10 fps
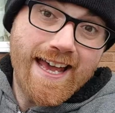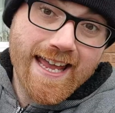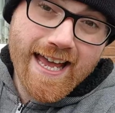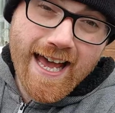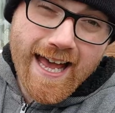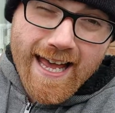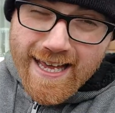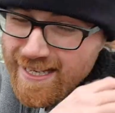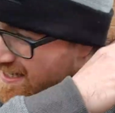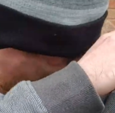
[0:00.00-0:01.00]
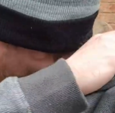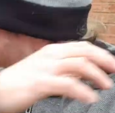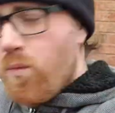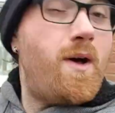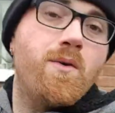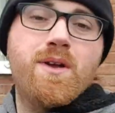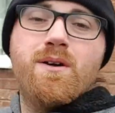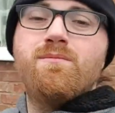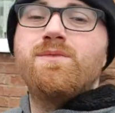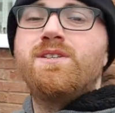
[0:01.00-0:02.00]
Hey guys,
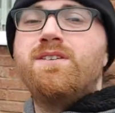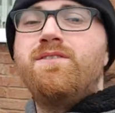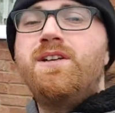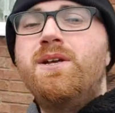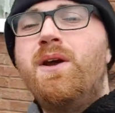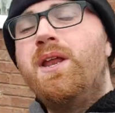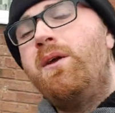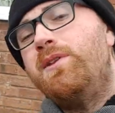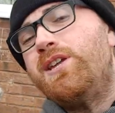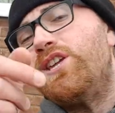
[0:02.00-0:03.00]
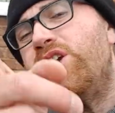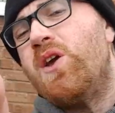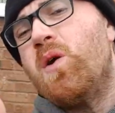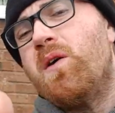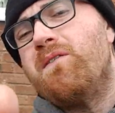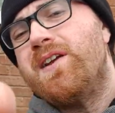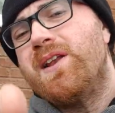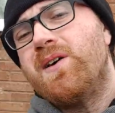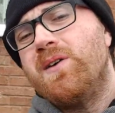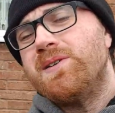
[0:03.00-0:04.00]
welcome to the video, and I hope that you are
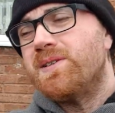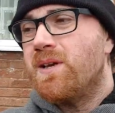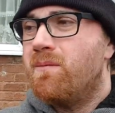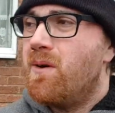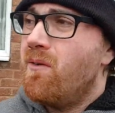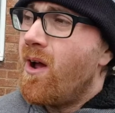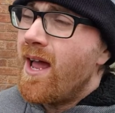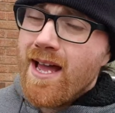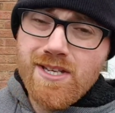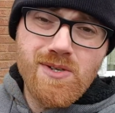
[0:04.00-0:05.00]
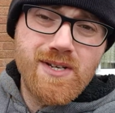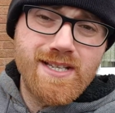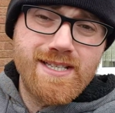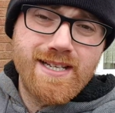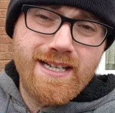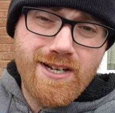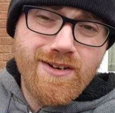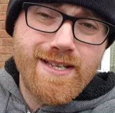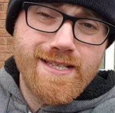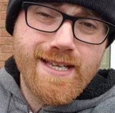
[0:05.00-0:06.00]
feeling awesome. Alright, as you can
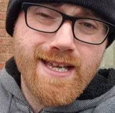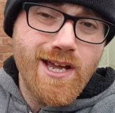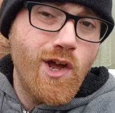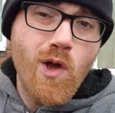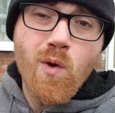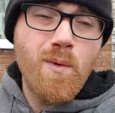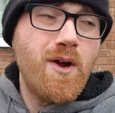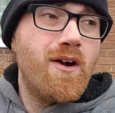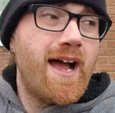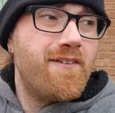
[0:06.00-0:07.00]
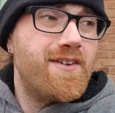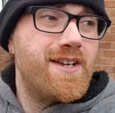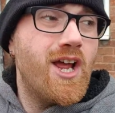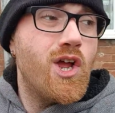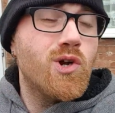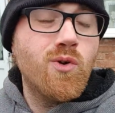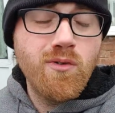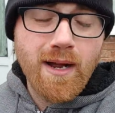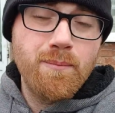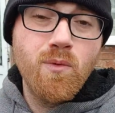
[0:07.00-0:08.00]
clearly see, we are having
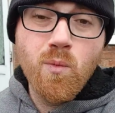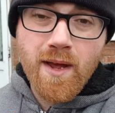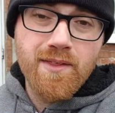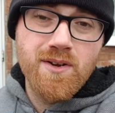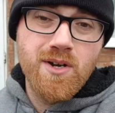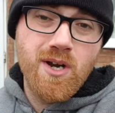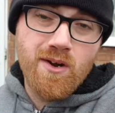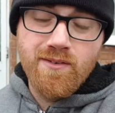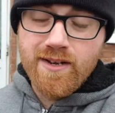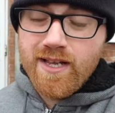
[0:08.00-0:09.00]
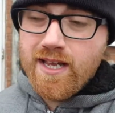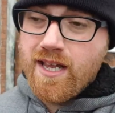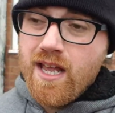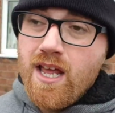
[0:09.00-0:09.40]
crap weather currently.